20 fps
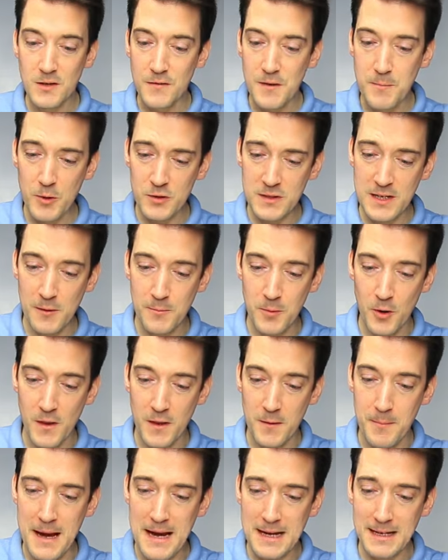So if you push a little
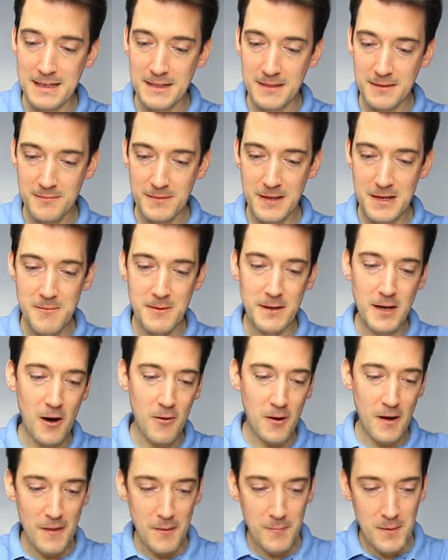button on the back, there we
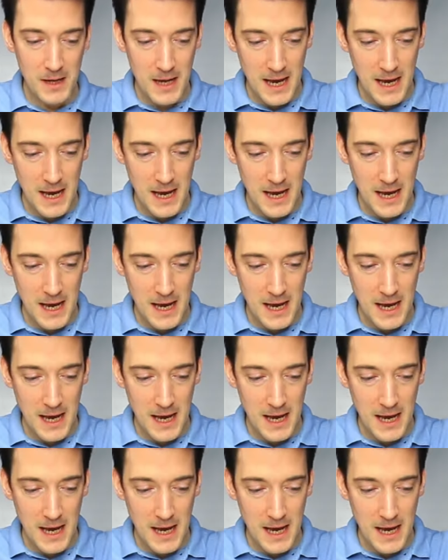go, and then we